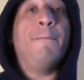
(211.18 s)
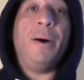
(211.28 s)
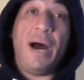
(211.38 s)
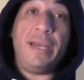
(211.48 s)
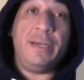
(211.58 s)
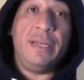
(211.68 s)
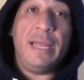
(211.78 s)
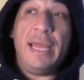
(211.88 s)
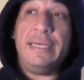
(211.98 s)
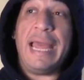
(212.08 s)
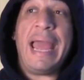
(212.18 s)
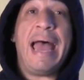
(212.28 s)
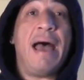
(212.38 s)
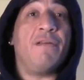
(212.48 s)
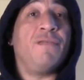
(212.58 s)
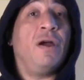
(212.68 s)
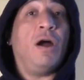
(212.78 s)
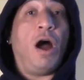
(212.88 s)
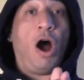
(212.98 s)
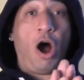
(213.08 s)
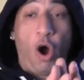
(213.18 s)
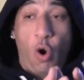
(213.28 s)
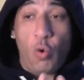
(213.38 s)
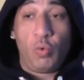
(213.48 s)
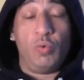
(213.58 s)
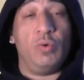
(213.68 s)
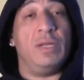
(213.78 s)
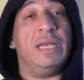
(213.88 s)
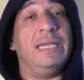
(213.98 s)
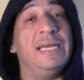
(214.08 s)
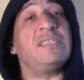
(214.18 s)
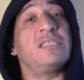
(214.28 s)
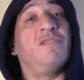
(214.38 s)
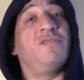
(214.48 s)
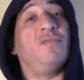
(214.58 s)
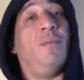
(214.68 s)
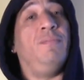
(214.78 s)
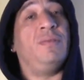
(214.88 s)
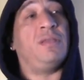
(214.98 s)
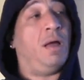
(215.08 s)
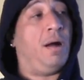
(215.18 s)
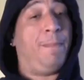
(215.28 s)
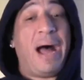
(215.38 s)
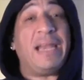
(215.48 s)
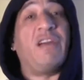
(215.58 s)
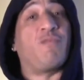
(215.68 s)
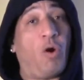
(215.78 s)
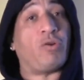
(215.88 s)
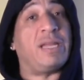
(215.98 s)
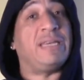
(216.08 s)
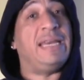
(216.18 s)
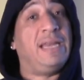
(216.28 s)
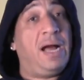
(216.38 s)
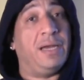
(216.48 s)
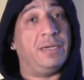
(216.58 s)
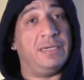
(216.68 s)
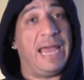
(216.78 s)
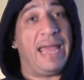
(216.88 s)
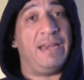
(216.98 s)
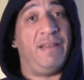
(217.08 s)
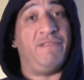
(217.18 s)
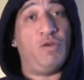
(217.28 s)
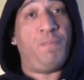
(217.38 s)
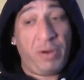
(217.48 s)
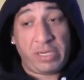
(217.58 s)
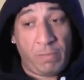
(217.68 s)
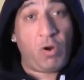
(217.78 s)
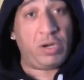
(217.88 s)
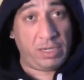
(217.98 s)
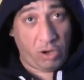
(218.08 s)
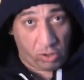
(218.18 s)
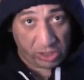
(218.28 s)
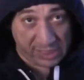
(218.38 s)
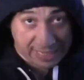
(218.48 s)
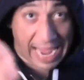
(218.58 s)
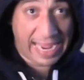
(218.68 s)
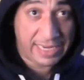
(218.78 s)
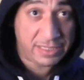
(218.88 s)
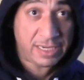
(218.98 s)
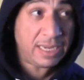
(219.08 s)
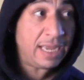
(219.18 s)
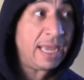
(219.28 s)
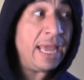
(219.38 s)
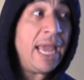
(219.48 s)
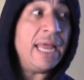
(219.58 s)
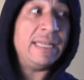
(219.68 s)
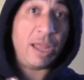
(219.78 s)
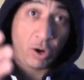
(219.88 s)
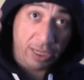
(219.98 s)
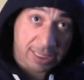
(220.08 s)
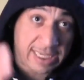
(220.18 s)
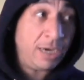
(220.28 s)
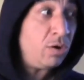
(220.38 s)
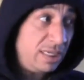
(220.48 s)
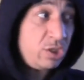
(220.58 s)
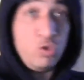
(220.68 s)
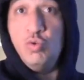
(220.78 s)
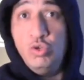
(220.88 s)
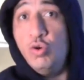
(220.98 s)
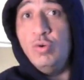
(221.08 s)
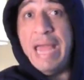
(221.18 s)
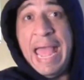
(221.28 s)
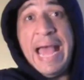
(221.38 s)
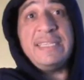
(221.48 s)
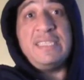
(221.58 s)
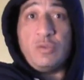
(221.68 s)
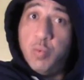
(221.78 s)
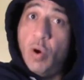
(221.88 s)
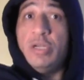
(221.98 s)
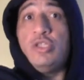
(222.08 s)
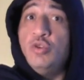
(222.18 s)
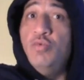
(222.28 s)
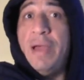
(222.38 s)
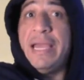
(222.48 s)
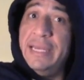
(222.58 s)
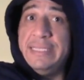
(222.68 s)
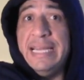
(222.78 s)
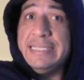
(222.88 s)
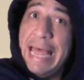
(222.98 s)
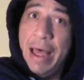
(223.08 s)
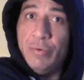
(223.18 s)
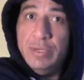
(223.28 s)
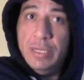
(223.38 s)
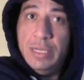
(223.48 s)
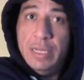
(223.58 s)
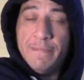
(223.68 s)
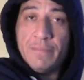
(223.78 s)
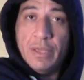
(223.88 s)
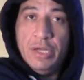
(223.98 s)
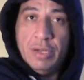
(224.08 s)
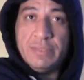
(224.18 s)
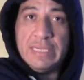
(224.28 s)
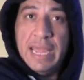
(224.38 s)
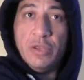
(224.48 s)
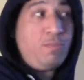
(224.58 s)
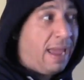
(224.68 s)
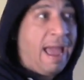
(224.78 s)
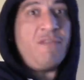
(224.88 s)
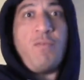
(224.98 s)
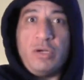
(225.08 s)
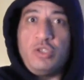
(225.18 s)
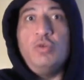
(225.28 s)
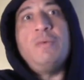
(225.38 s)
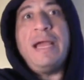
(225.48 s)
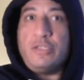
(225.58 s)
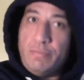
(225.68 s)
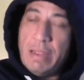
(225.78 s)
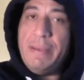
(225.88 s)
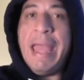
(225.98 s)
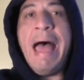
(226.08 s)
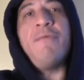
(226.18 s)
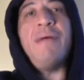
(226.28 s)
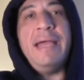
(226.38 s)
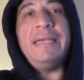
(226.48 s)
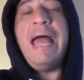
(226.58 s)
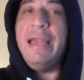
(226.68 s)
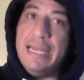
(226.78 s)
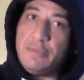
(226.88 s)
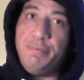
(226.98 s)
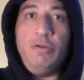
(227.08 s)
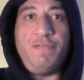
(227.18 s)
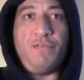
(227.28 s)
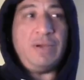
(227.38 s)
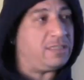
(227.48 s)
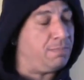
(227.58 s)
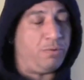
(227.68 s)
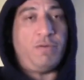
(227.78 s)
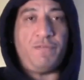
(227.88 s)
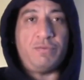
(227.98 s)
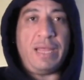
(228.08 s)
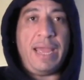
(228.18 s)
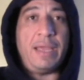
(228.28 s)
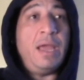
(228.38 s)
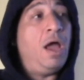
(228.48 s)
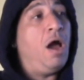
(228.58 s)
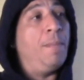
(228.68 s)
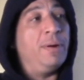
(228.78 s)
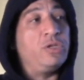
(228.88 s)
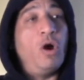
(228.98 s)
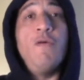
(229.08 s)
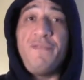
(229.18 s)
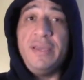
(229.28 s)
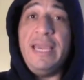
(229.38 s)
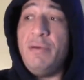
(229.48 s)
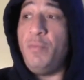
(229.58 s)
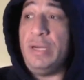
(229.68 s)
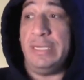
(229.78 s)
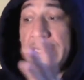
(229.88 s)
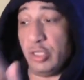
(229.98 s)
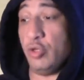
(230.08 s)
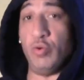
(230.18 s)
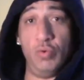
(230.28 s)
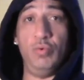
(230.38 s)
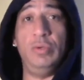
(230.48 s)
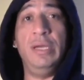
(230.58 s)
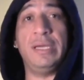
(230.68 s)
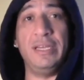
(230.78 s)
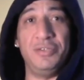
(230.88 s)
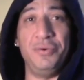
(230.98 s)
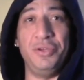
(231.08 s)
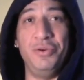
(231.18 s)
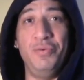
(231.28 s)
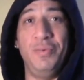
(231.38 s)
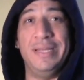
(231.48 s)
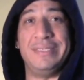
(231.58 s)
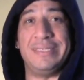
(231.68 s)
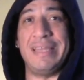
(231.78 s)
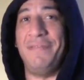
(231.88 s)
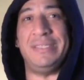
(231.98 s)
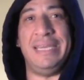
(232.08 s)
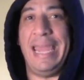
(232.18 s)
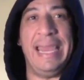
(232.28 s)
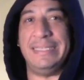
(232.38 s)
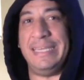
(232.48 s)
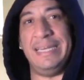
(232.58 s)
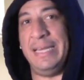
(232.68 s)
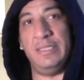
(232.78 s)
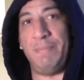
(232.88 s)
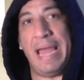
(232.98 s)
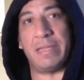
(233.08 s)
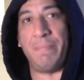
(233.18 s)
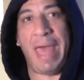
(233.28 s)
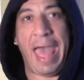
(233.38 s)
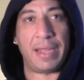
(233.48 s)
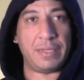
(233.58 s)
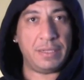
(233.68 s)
But they have a whole list of a body of work that they done. That if you put them on a stage, they're gonna kill this new dude that has this 1 or 2 records that's out. Sure. You know what I'm saying? You may have 1 or 2 records, you may be hot right now, and that's beautiful. That's a beautiful thing. But don't forget what this dude can do to you with 17, 18 hits back to back.